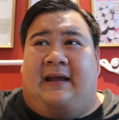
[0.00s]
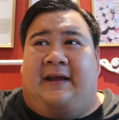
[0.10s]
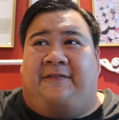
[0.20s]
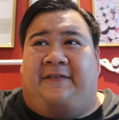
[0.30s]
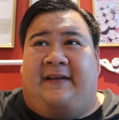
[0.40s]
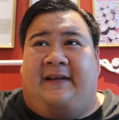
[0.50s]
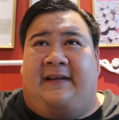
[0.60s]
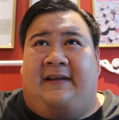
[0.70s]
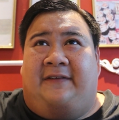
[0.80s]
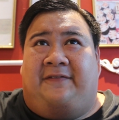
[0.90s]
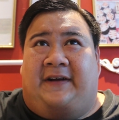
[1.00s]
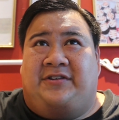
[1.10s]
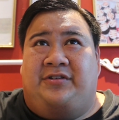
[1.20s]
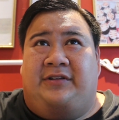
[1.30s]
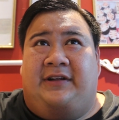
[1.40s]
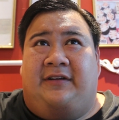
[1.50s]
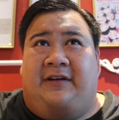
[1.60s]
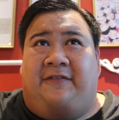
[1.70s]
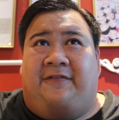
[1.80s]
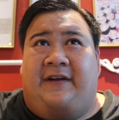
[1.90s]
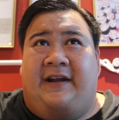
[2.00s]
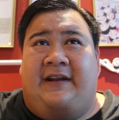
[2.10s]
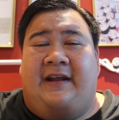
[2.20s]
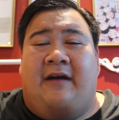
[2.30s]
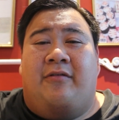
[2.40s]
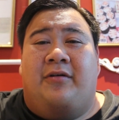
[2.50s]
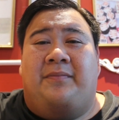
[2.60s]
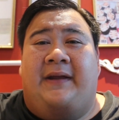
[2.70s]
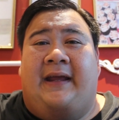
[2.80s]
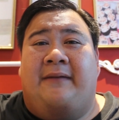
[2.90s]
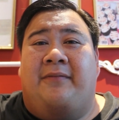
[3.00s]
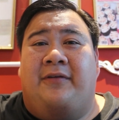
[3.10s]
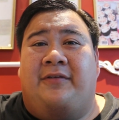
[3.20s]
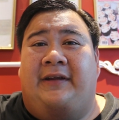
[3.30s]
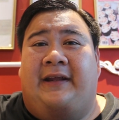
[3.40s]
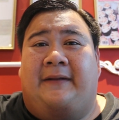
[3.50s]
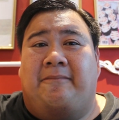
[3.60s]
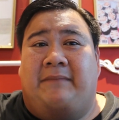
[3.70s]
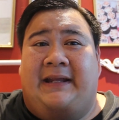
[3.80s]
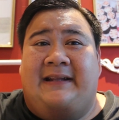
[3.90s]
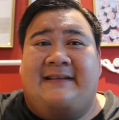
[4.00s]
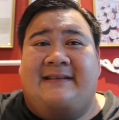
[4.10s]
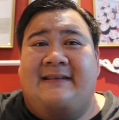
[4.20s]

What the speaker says: if I shoot it on a Friday, I won't be able to eat meat,